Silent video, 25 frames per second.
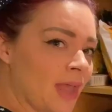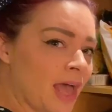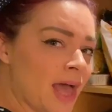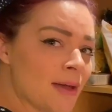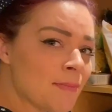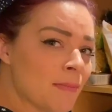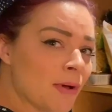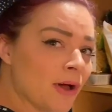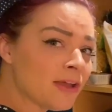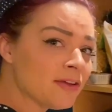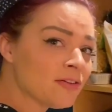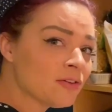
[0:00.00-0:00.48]
A
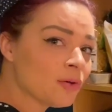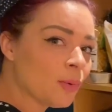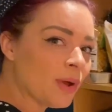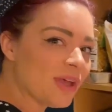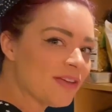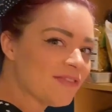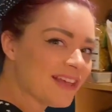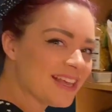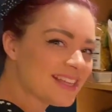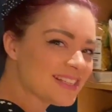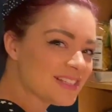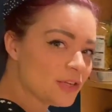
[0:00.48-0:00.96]

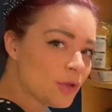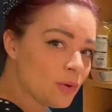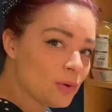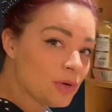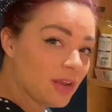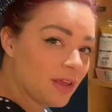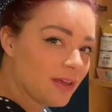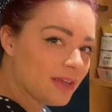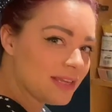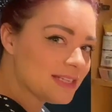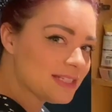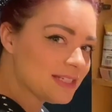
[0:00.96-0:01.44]
microwave has no
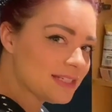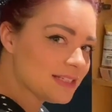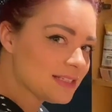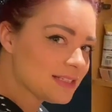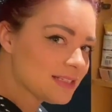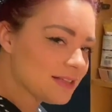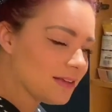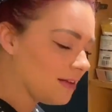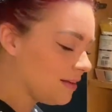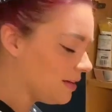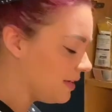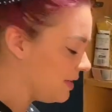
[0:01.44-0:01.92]
light
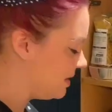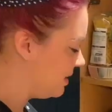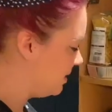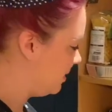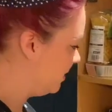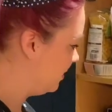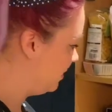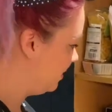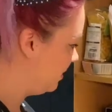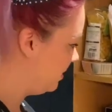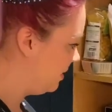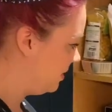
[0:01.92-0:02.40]
inside,
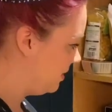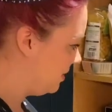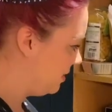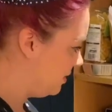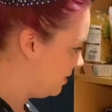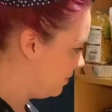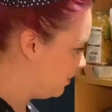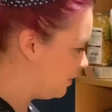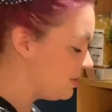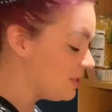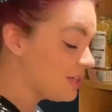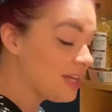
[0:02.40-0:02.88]

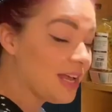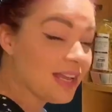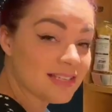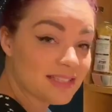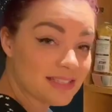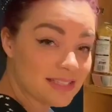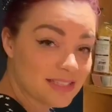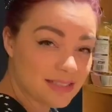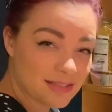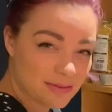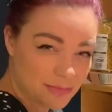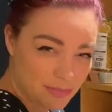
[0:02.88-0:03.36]
which adds
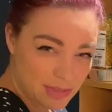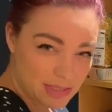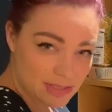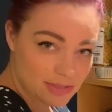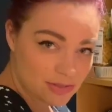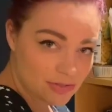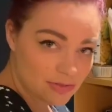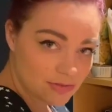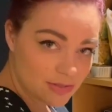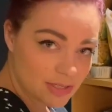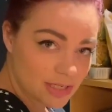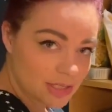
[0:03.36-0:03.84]
to the
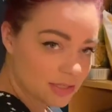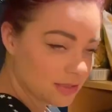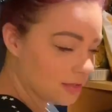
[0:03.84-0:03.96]
mystery.